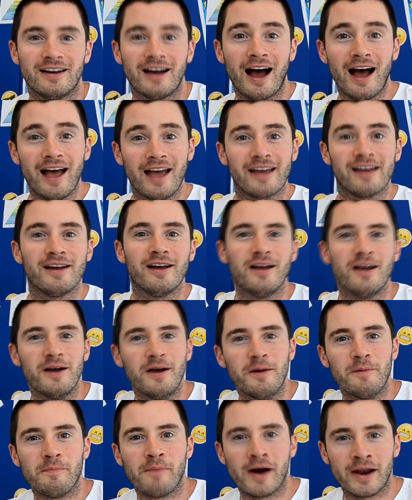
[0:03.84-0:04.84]
Hi,
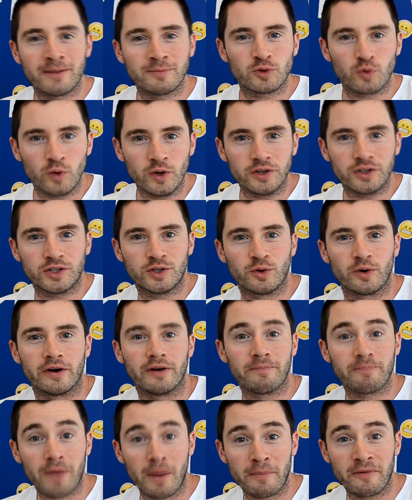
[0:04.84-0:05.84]
my name is Will
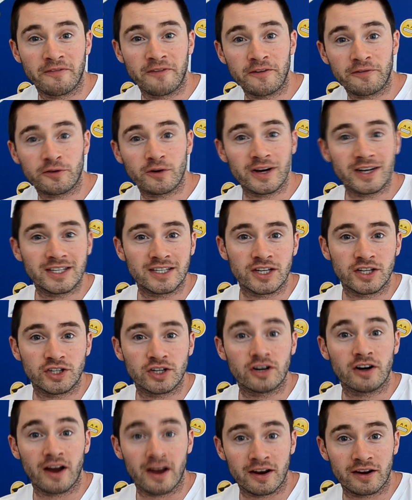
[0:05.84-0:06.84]
Stewart. I'm a 5th grade
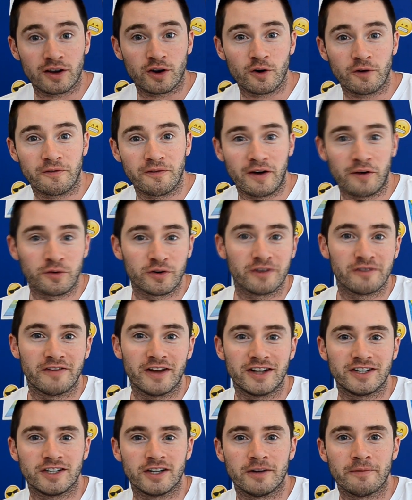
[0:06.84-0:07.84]
teacher and a co-founder of
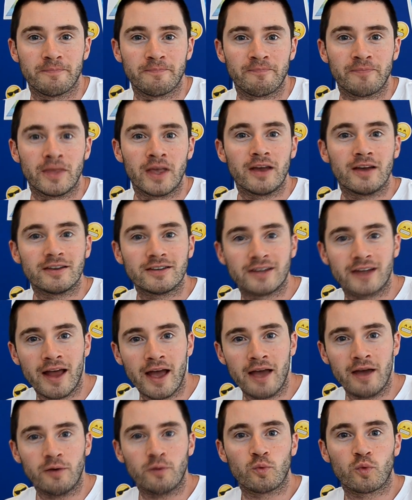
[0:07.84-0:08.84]
Edji.
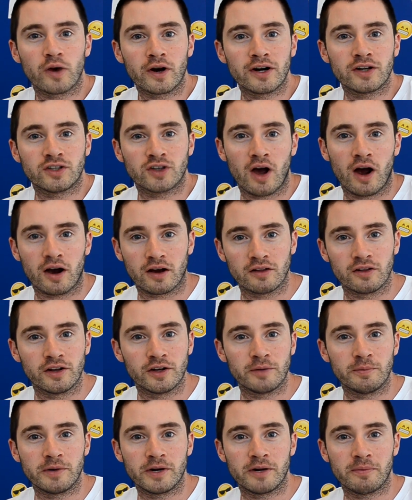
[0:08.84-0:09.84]
Today, we're going to talk a
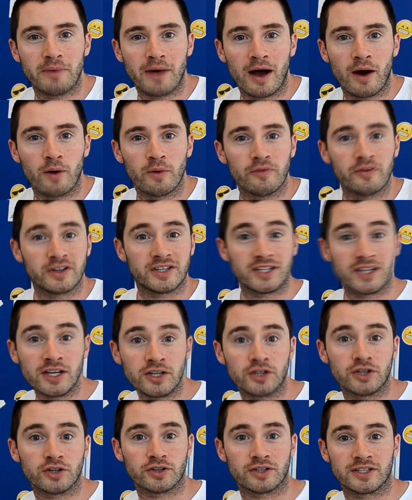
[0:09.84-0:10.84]
little bit about the
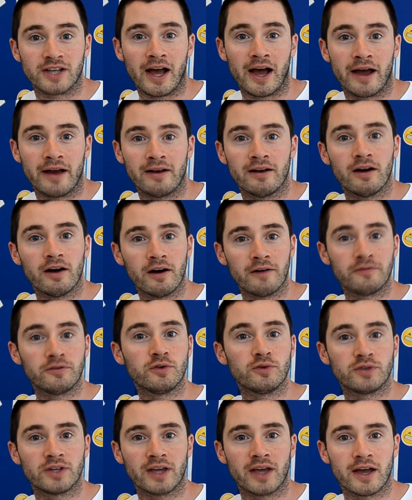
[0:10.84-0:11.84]
teacher side of
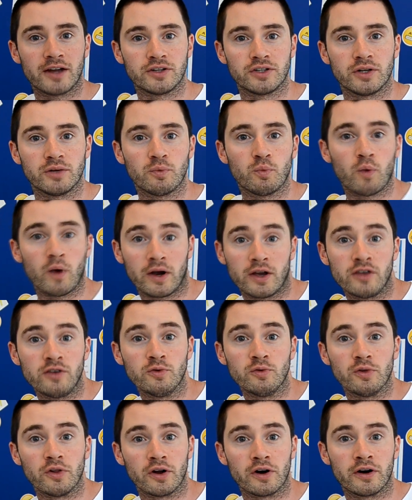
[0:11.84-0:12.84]
using Edji. What can
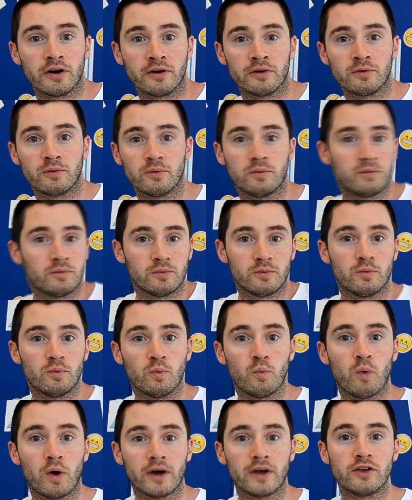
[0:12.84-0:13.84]
you learn?
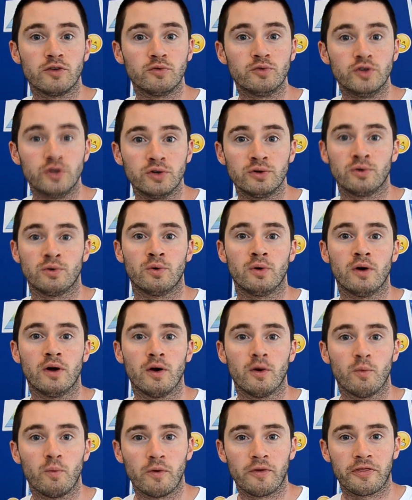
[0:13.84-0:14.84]
What can you do
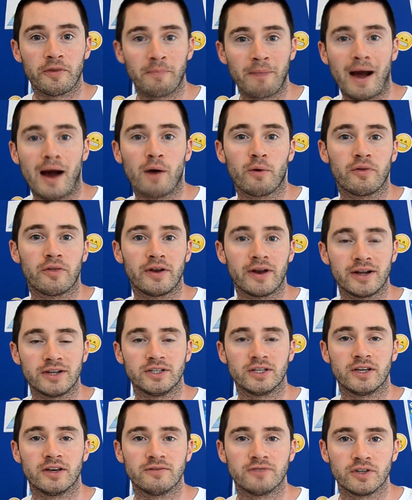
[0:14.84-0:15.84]
with the power that Edji
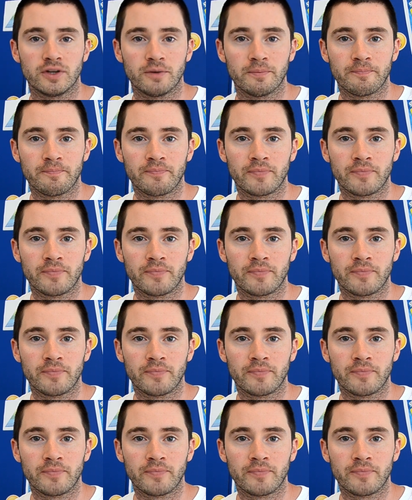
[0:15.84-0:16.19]
gives you?